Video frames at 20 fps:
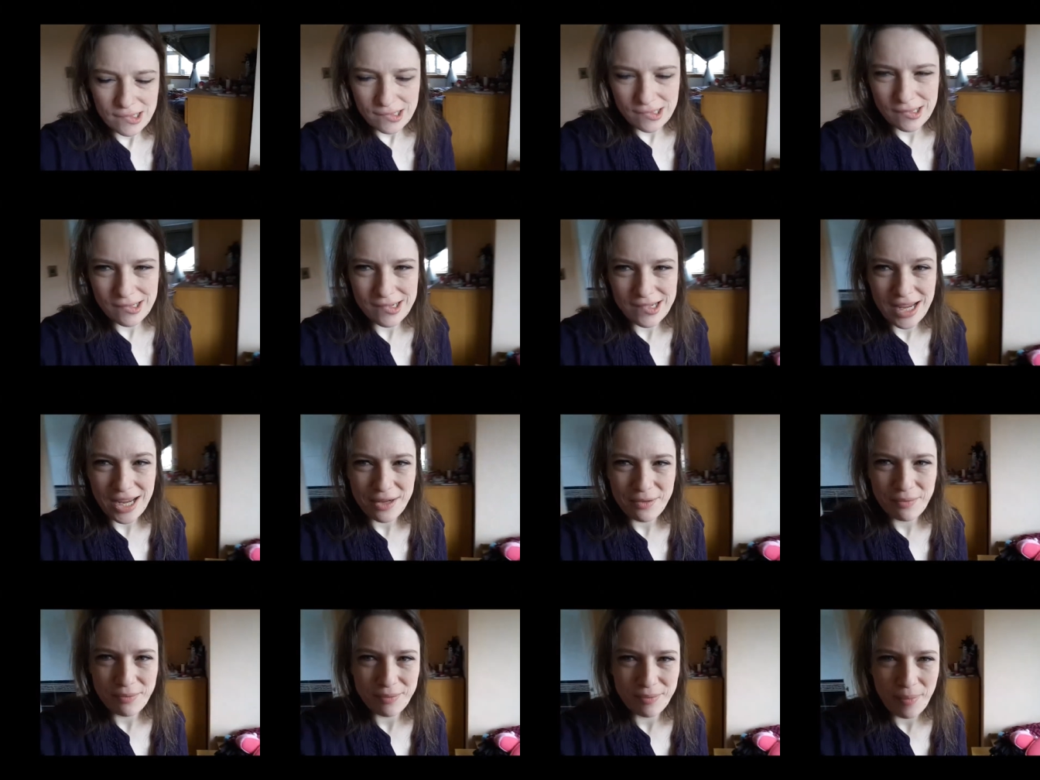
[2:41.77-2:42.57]

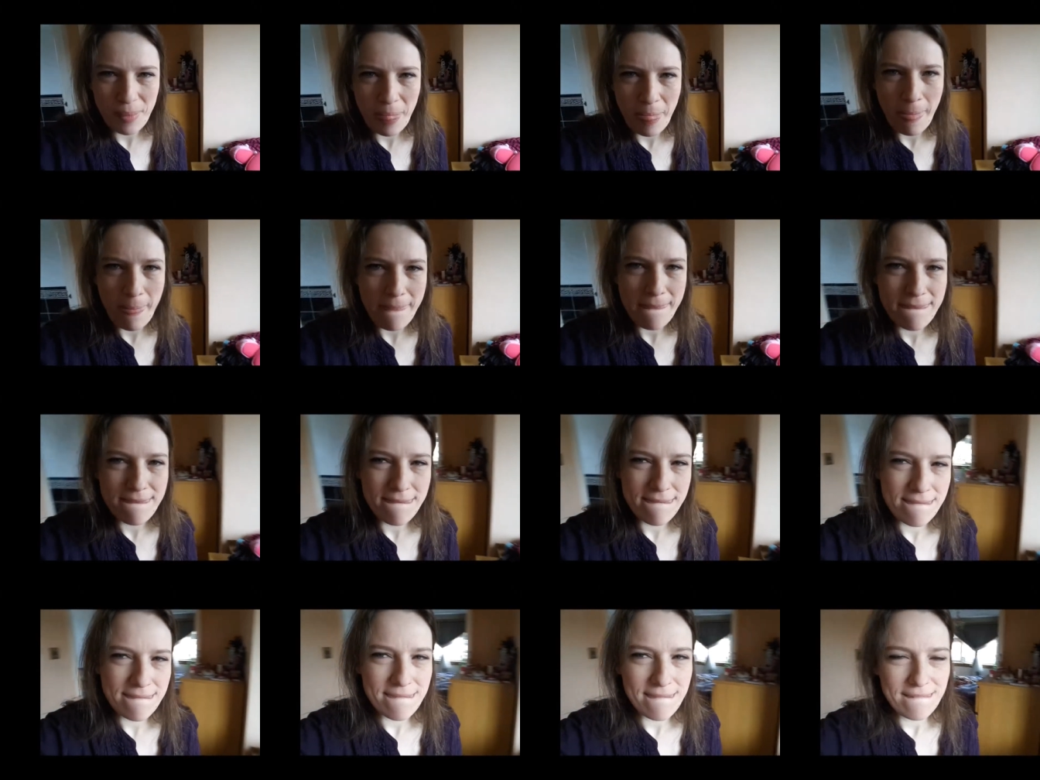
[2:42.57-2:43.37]
Hmm.
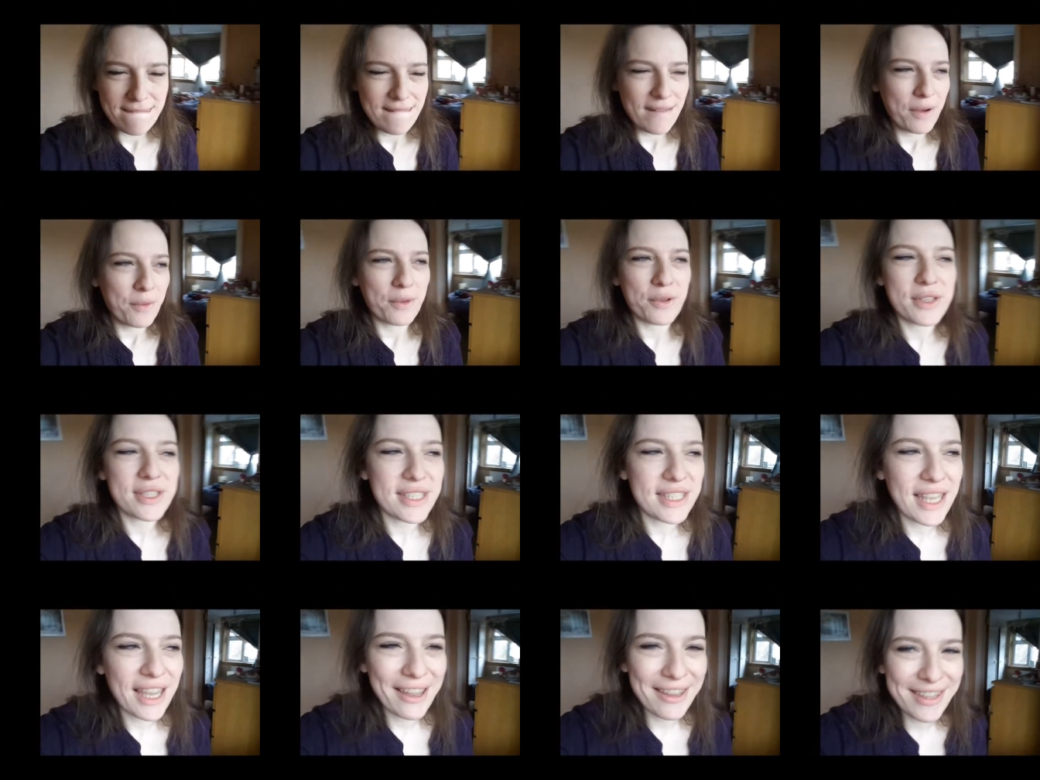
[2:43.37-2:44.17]
We'll
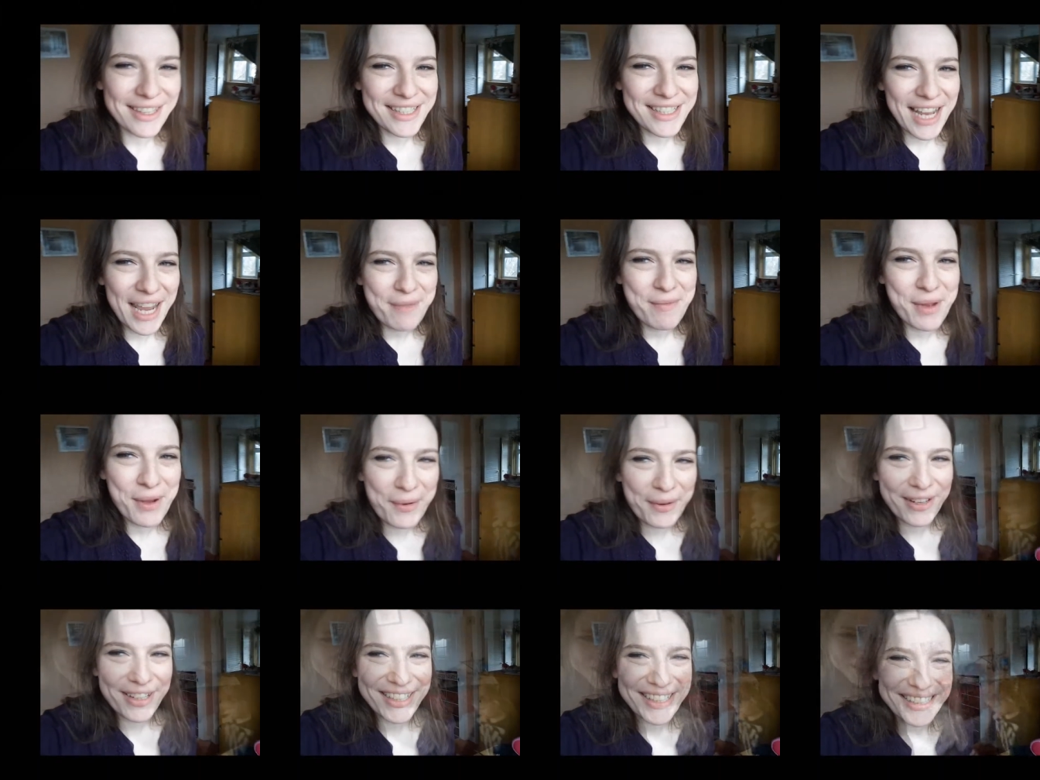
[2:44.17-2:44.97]
see how the
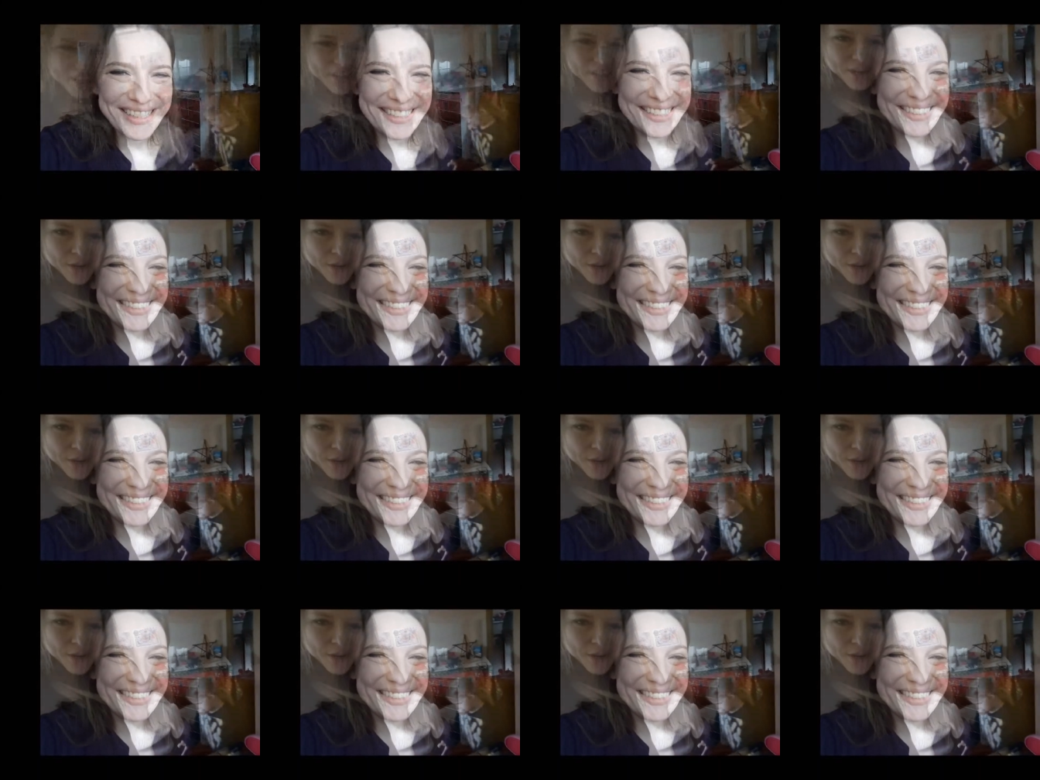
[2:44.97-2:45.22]
timing works.